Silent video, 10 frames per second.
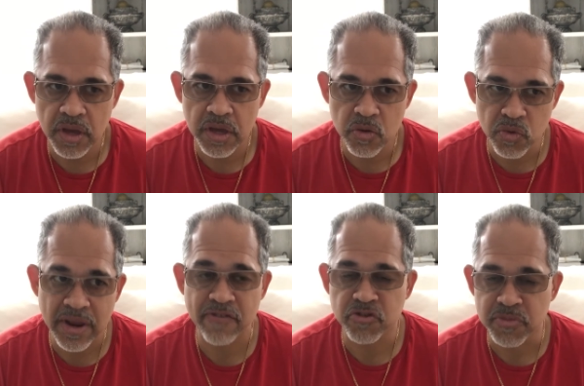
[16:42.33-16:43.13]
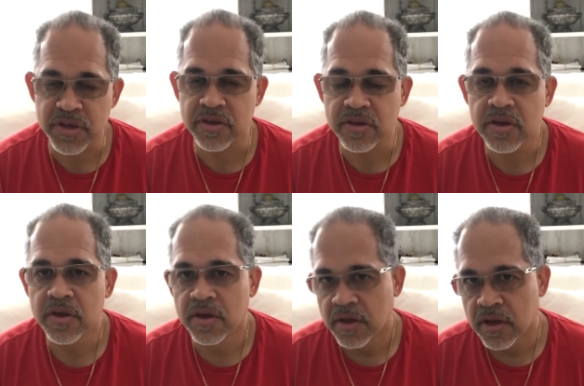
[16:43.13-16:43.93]
it would have to be
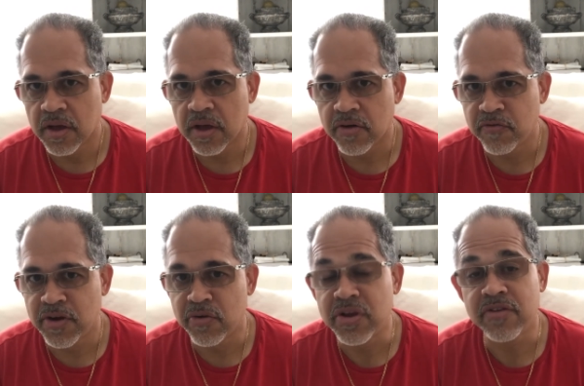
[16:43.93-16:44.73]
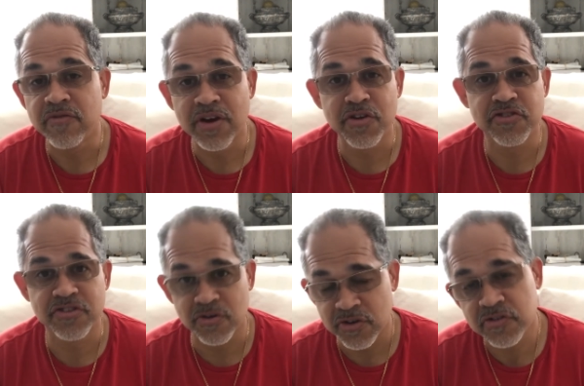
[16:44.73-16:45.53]
very, very
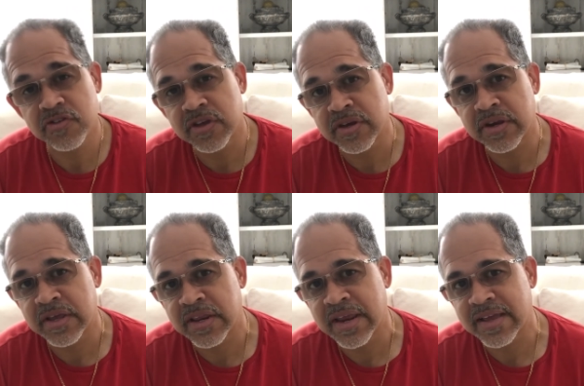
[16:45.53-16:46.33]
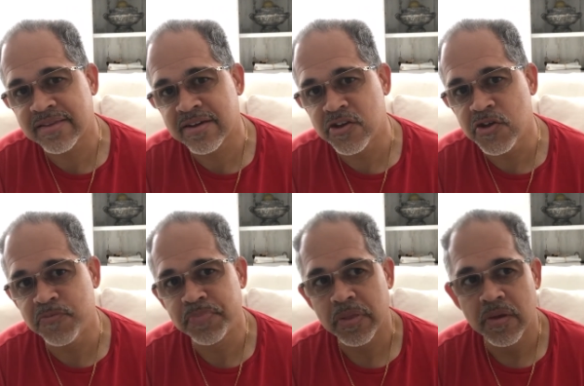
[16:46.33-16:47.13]
serious. And I can tell you,
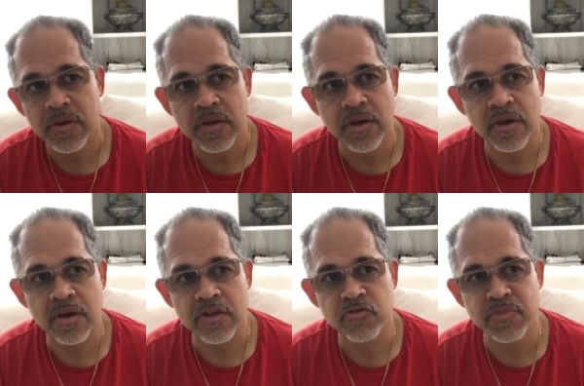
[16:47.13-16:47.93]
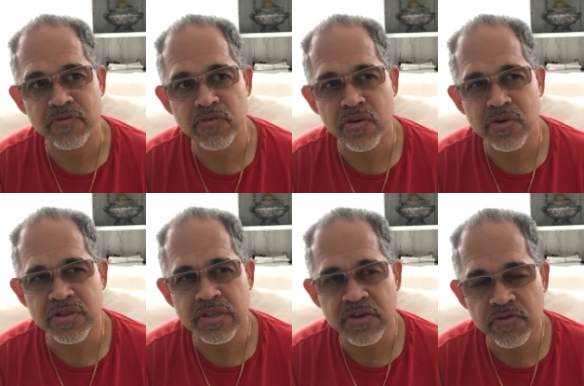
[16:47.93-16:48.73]
it's been very
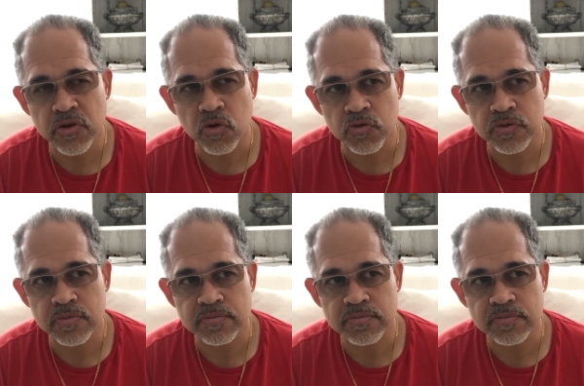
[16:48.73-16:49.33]
difficult